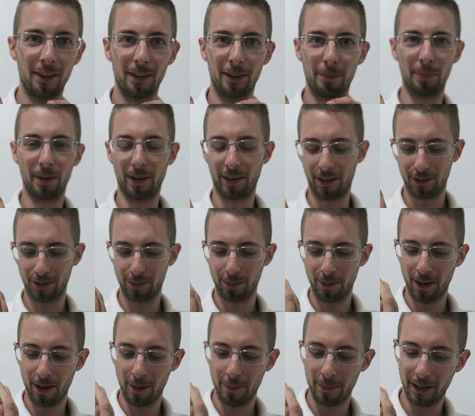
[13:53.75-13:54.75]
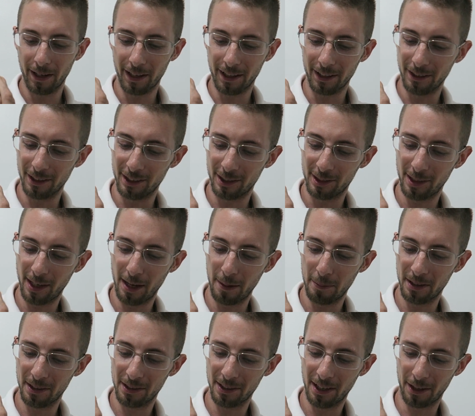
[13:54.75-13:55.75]
the pins back in the same
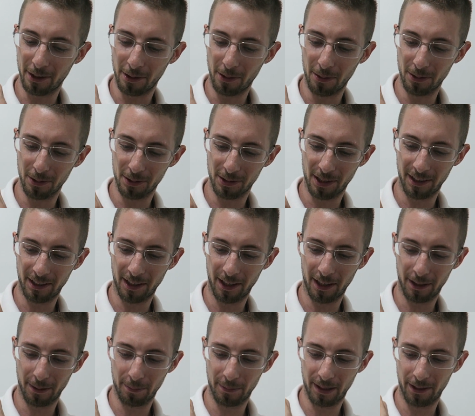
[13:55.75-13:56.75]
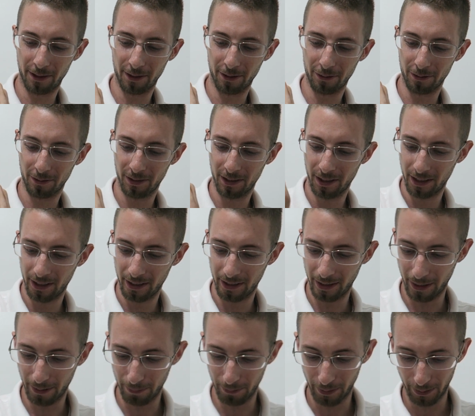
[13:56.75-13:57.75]
exact holes I take them out of.
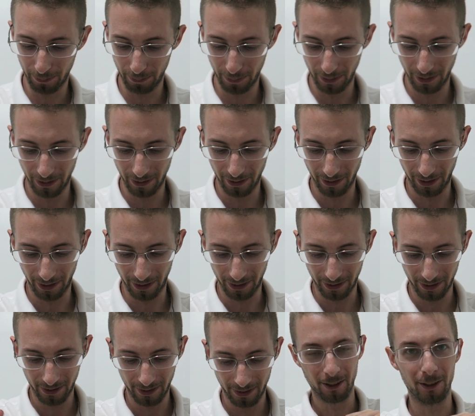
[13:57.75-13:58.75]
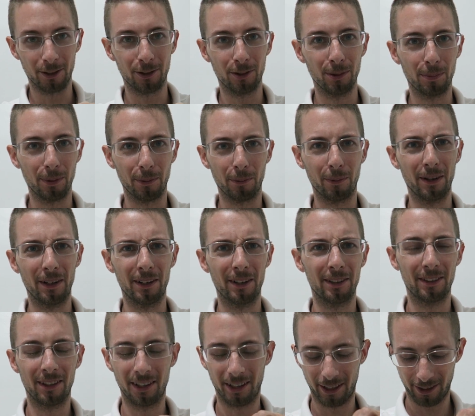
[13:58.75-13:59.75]
That might be like a super
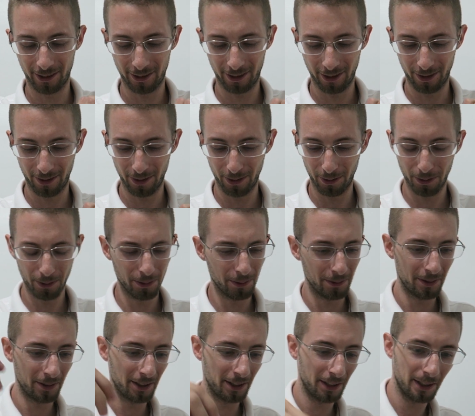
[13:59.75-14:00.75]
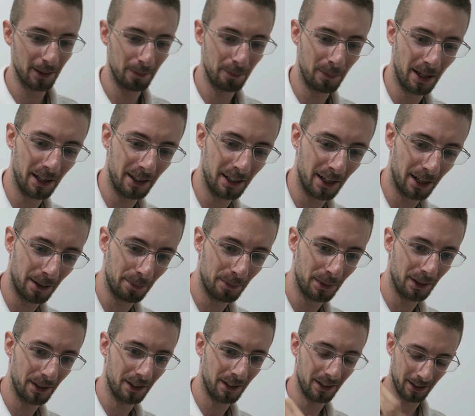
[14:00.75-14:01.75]
weird thing to do, may not
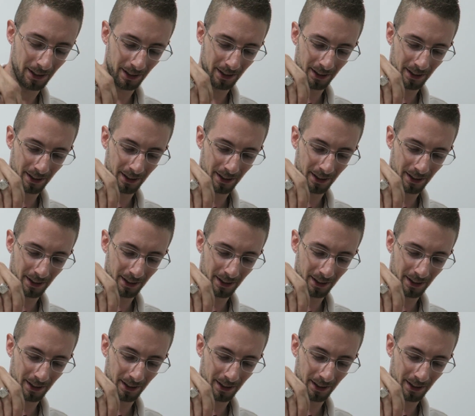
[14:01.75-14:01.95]
be.